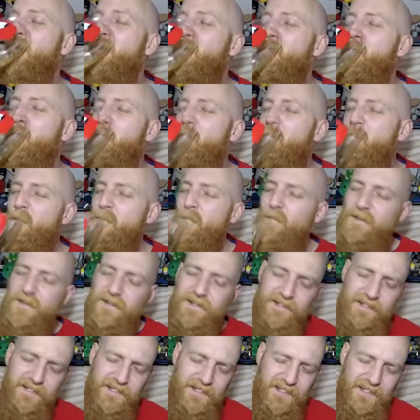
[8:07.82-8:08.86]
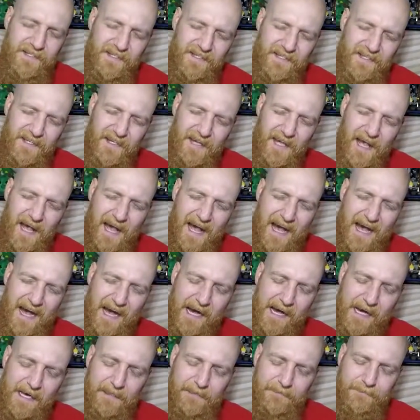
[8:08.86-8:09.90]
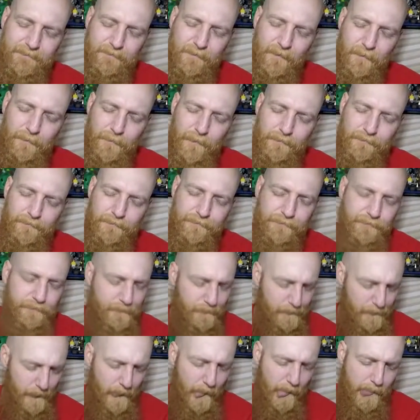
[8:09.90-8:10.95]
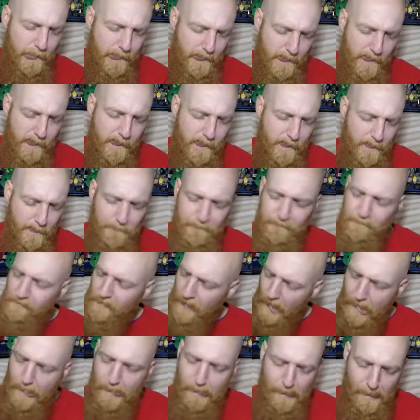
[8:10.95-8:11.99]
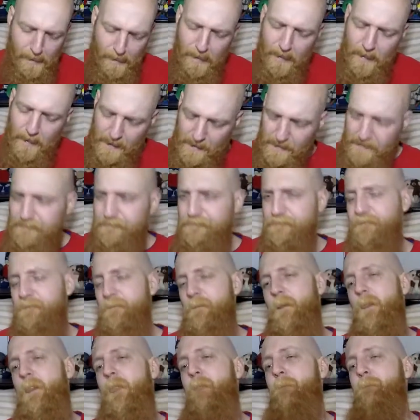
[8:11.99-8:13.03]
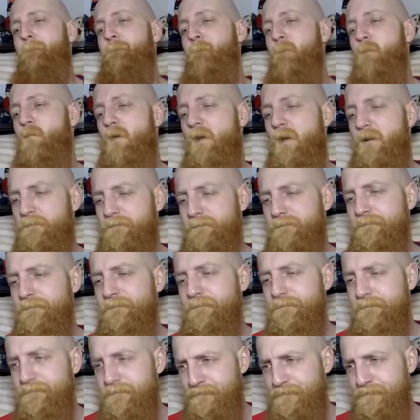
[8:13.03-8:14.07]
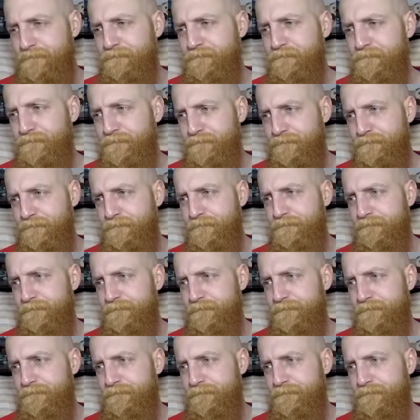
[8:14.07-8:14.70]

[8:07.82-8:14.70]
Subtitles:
[no speech]